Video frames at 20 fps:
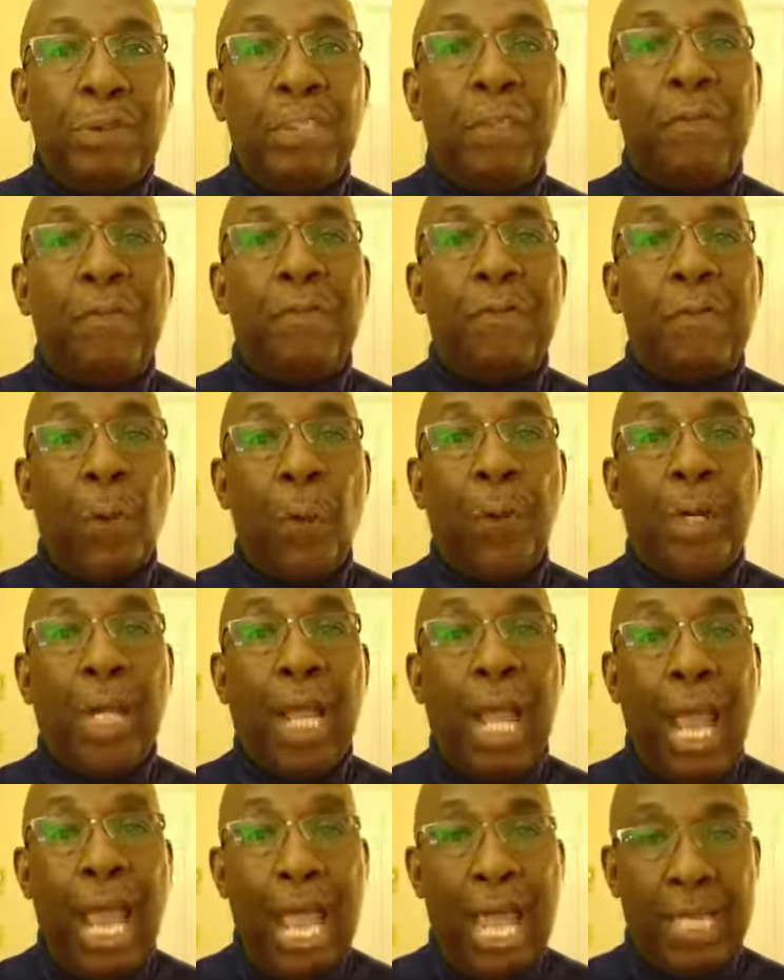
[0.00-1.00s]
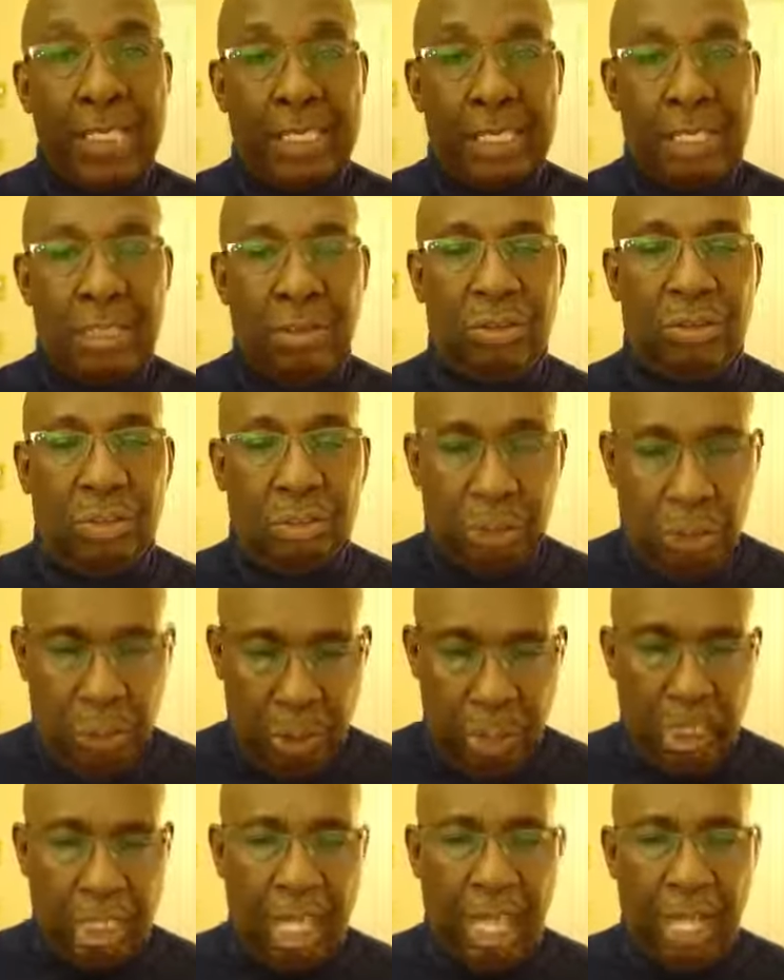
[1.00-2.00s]
sulfuric acid
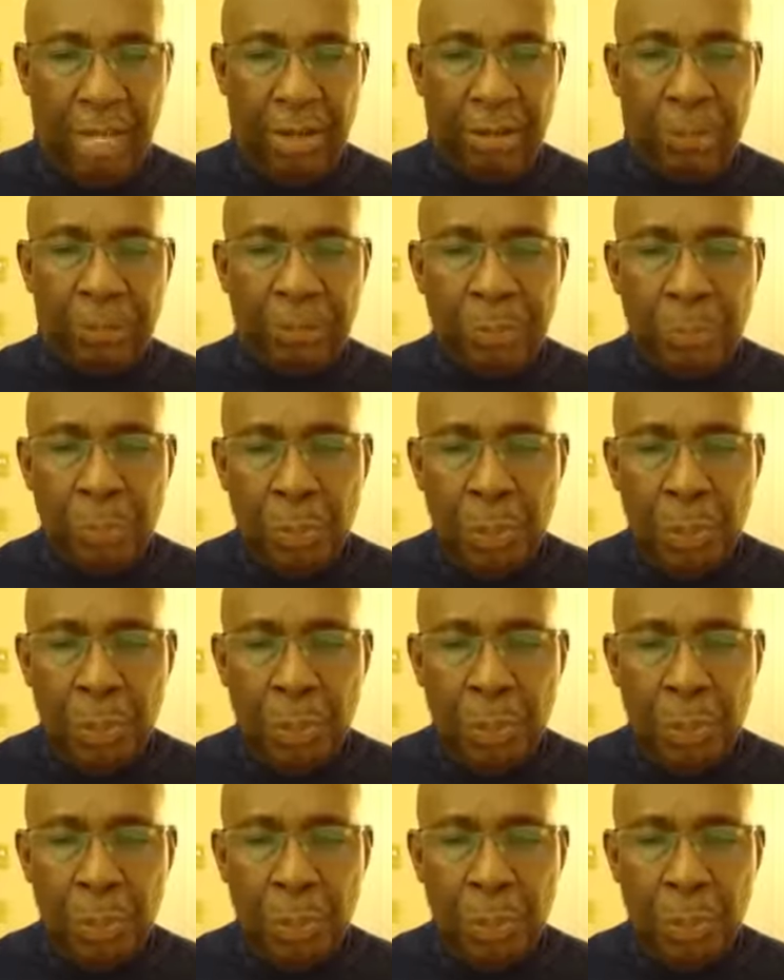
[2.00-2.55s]
suited down.